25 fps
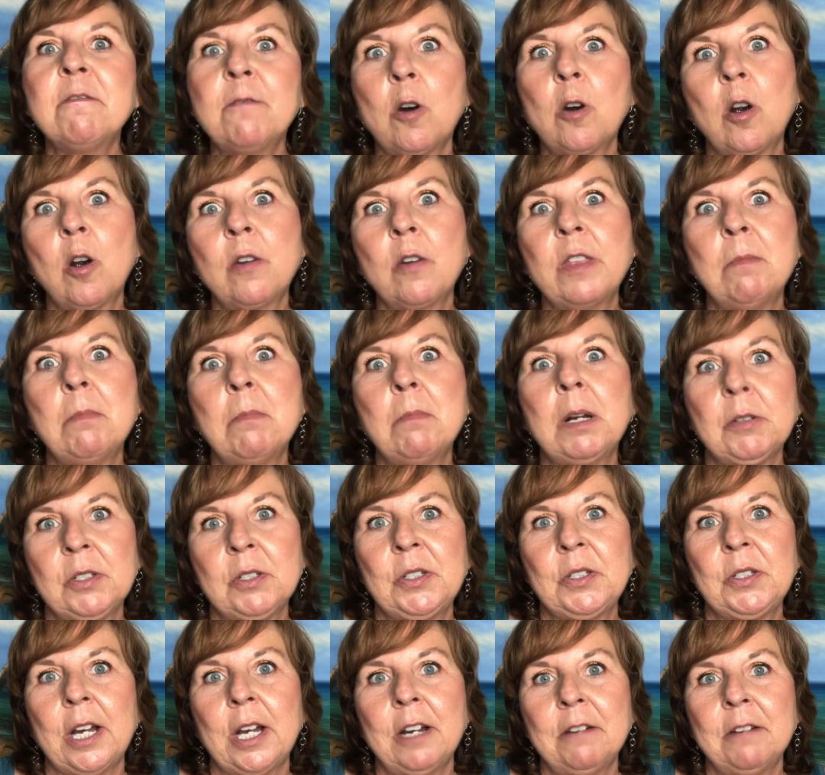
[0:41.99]
far the
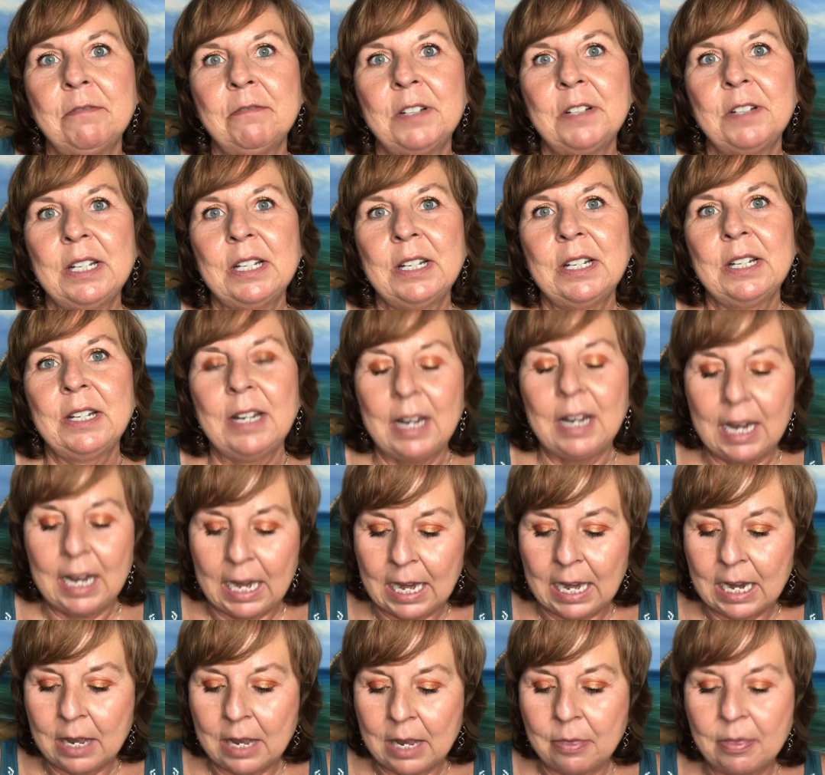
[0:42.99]
most of,
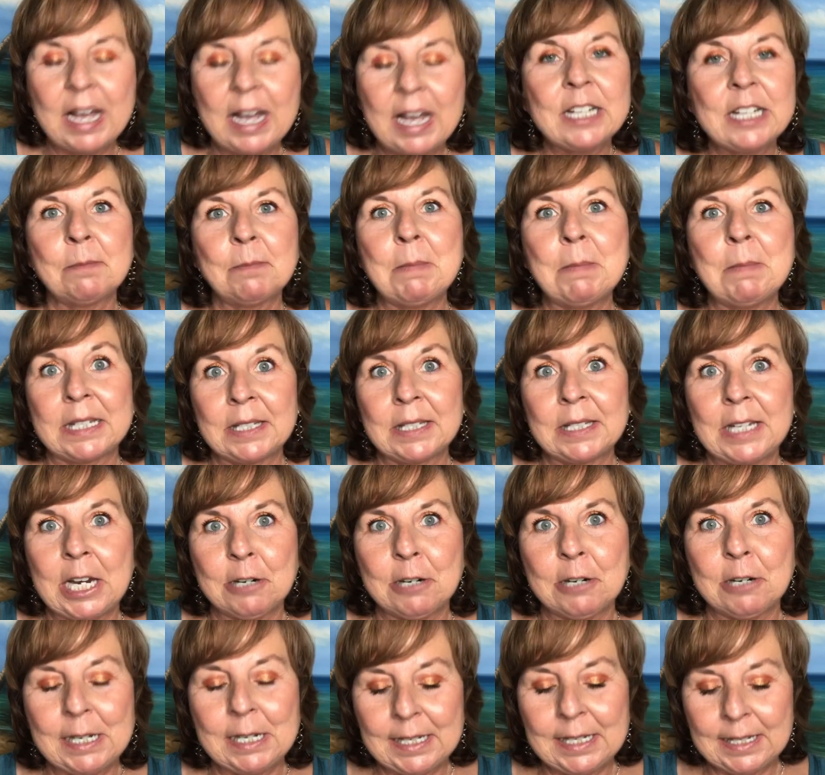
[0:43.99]
and that's
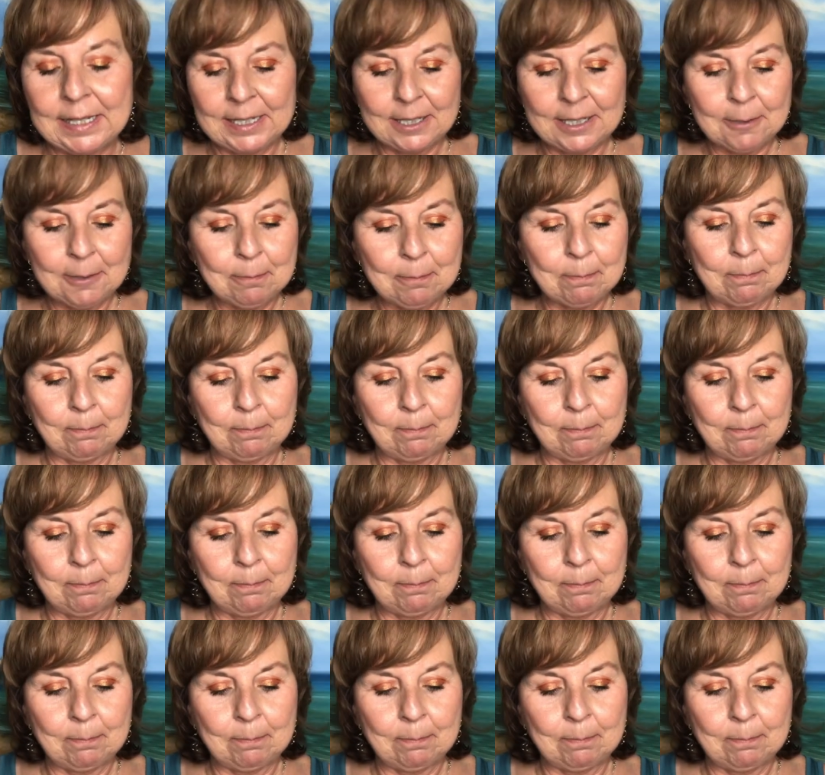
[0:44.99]
mascaras.